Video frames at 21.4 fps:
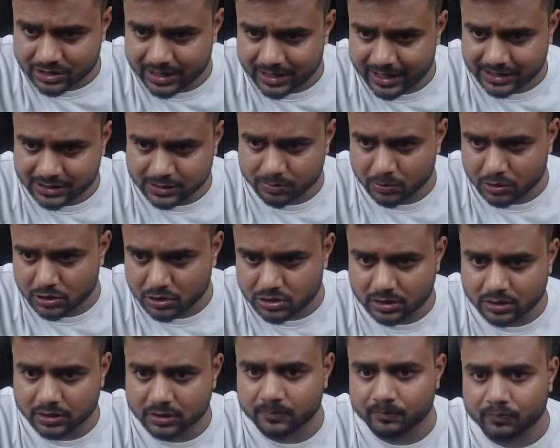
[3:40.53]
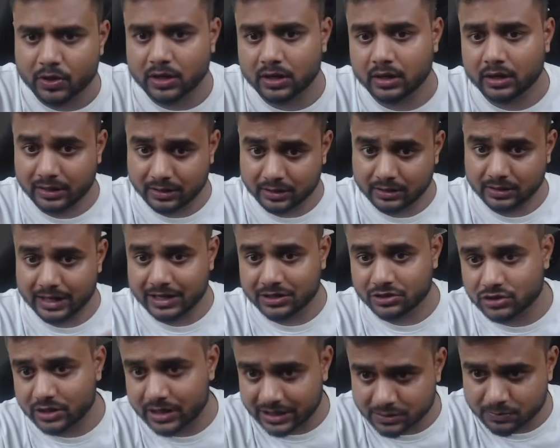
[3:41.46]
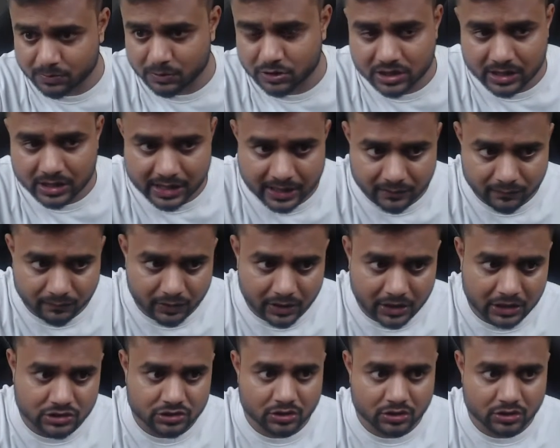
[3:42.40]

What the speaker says: expression language.